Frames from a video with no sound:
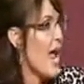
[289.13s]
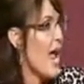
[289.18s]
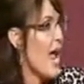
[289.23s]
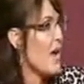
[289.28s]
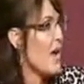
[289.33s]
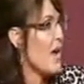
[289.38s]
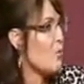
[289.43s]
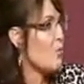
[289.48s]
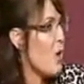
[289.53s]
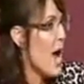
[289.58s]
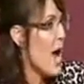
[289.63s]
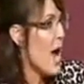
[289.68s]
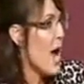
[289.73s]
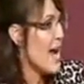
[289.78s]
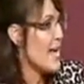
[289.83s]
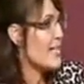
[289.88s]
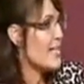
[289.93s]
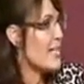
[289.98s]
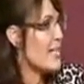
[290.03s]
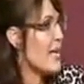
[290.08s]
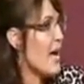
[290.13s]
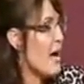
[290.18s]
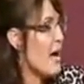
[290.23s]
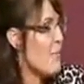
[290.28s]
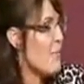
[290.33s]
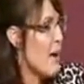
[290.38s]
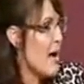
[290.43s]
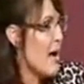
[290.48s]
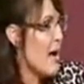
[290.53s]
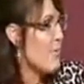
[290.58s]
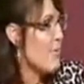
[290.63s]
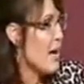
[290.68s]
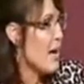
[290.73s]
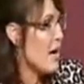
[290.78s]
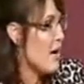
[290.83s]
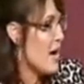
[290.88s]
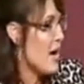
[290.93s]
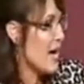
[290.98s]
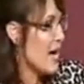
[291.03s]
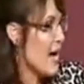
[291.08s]
and right about
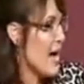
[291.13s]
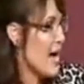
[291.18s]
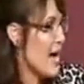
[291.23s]
America.